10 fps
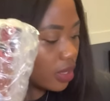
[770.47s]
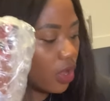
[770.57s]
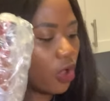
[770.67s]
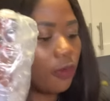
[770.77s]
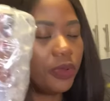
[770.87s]

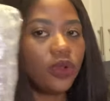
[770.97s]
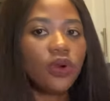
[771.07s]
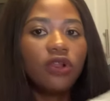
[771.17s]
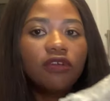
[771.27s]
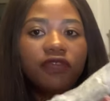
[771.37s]
open
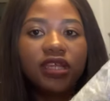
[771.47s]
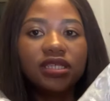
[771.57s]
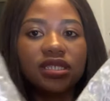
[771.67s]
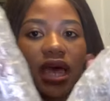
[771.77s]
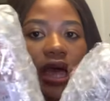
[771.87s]
all of
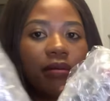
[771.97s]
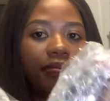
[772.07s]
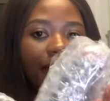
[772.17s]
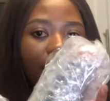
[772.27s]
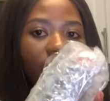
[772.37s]
these up
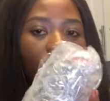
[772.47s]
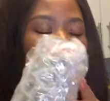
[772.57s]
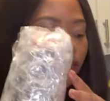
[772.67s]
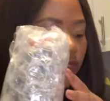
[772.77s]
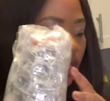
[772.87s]

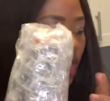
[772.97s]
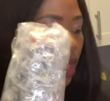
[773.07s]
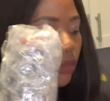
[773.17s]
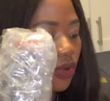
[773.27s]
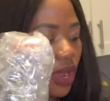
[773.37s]
off the
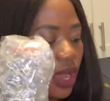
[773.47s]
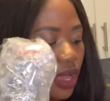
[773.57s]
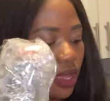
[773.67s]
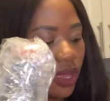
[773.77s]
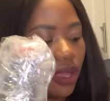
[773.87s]
camera
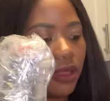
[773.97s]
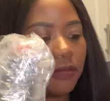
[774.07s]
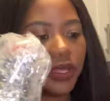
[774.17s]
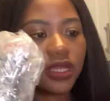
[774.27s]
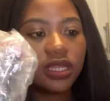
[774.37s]

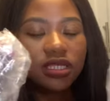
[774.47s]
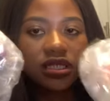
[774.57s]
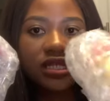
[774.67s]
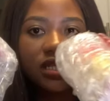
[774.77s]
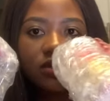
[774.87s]
because
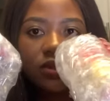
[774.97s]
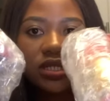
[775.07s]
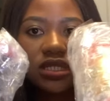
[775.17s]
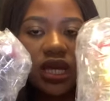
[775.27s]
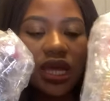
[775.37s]
this will
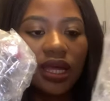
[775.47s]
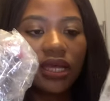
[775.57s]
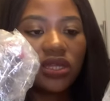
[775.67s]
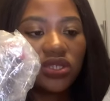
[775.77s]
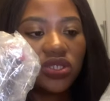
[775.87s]
take
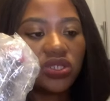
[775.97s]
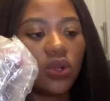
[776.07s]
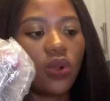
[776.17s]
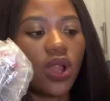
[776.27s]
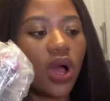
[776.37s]
so
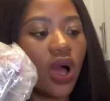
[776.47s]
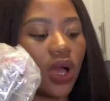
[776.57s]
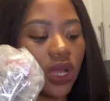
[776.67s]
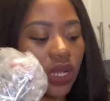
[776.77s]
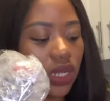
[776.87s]

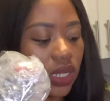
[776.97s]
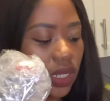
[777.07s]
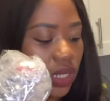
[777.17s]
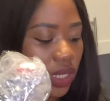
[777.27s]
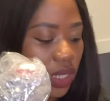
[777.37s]
long,
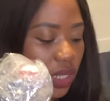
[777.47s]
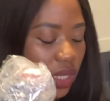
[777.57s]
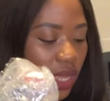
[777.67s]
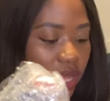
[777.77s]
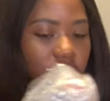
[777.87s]

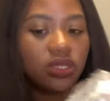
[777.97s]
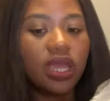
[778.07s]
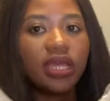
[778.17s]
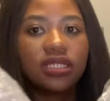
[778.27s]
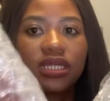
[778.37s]
as you
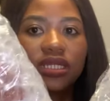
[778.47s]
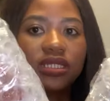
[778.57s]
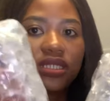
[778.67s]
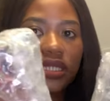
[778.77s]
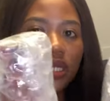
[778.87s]
guys can
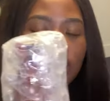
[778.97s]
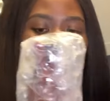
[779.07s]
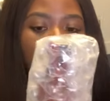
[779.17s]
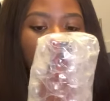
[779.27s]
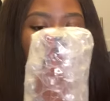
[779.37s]
see.
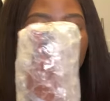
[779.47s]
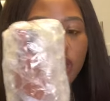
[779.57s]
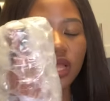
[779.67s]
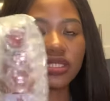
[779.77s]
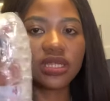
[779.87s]
And you
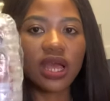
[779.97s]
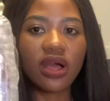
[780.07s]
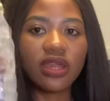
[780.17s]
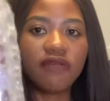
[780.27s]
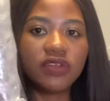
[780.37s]
guys, I
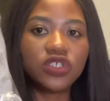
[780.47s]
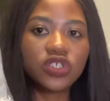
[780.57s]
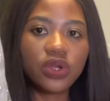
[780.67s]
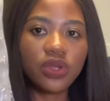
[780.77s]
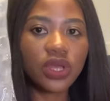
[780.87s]
can't even
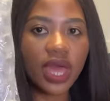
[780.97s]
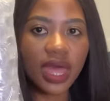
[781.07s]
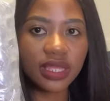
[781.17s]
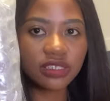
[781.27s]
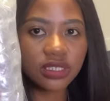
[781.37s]
show you
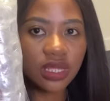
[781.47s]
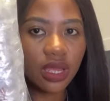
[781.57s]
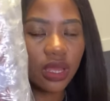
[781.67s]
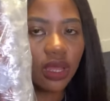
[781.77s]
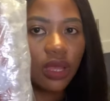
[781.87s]
guys
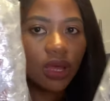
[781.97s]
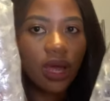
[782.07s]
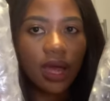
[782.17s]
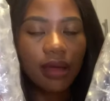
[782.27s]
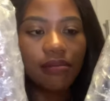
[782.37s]

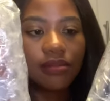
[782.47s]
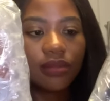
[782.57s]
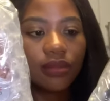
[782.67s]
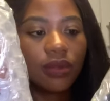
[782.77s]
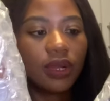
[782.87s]

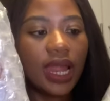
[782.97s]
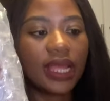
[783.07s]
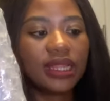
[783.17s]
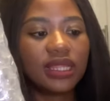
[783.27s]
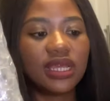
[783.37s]

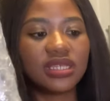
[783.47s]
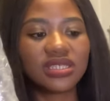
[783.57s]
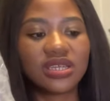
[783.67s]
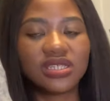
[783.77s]
like this because